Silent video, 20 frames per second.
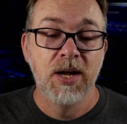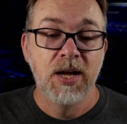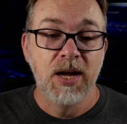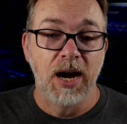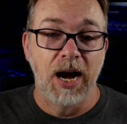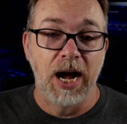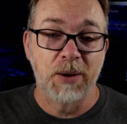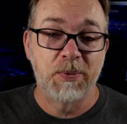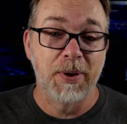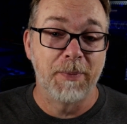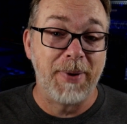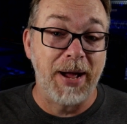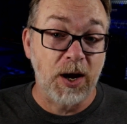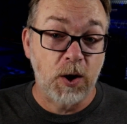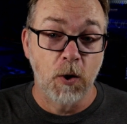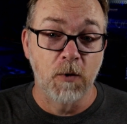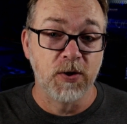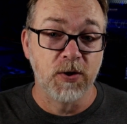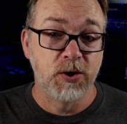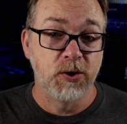I went back
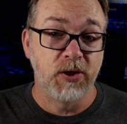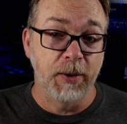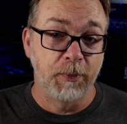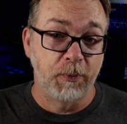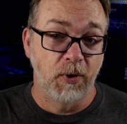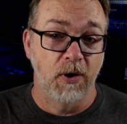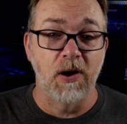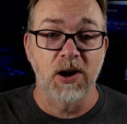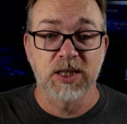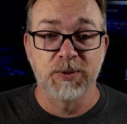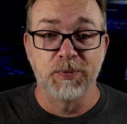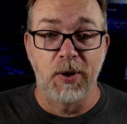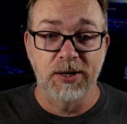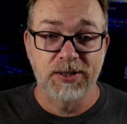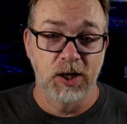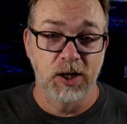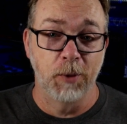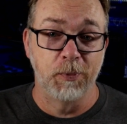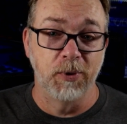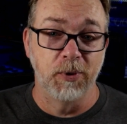over to the Proxmox
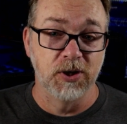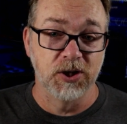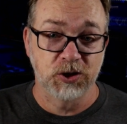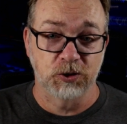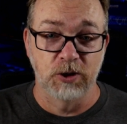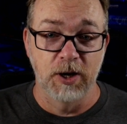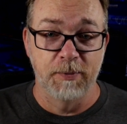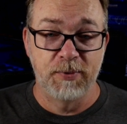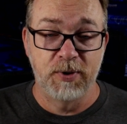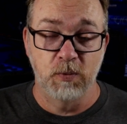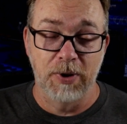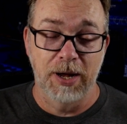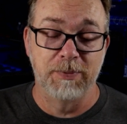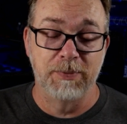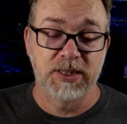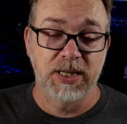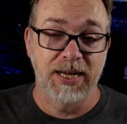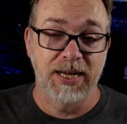helper script website